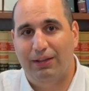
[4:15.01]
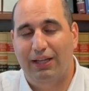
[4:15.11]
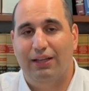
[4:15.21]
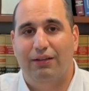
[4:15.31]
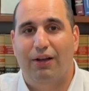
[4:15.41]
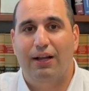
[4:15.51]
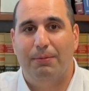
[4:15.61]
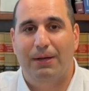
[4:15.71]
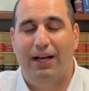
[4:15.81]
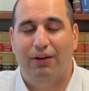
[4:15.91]
they can talk
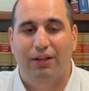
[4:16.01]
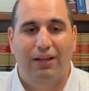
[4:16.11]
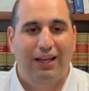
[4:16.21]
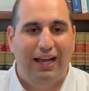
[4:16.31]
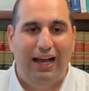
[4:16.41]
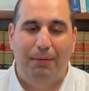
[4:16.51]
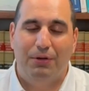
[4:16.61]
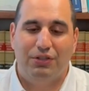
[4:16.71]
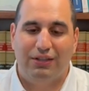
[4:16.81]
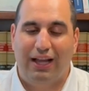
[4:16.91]
about how
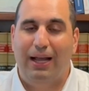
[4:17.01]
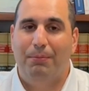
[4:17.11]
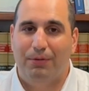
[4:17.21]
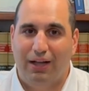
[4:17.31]
much time